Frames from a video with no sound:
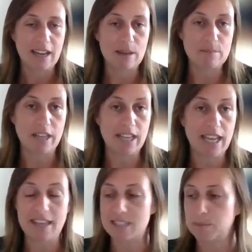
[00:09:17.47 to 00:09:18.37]

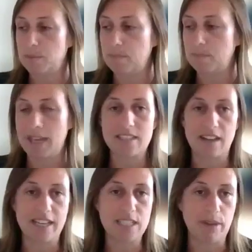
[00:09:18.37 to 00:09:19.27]
That's what
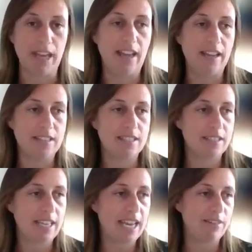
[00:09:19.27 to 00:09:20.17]
excites me,
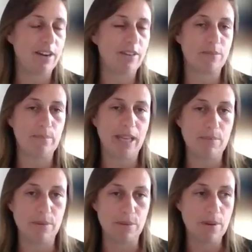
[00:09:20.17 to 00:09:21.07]
is hearing from
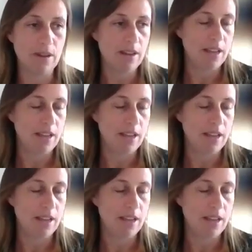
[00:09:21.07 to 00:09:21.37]
people